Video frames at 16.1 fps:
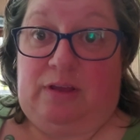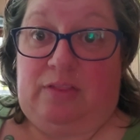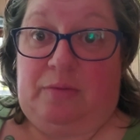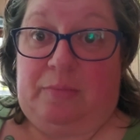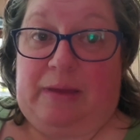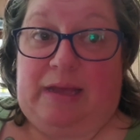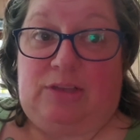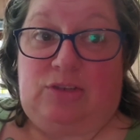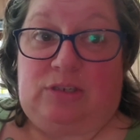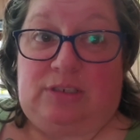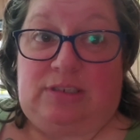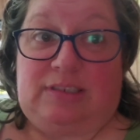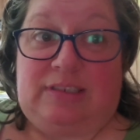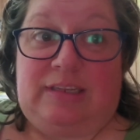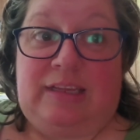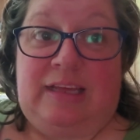of the
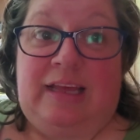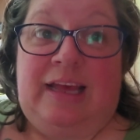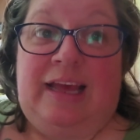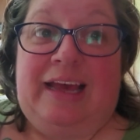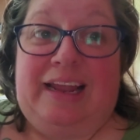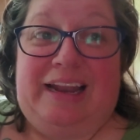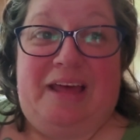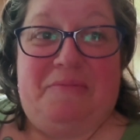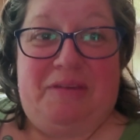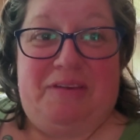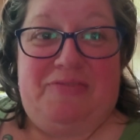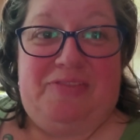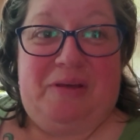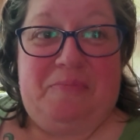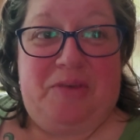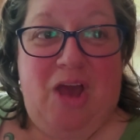mattress. Let me
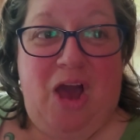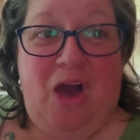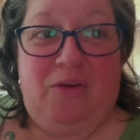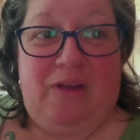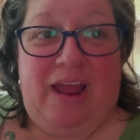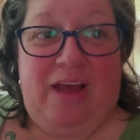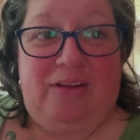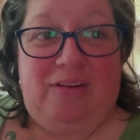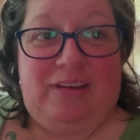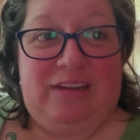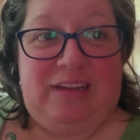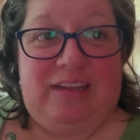flip y'all around.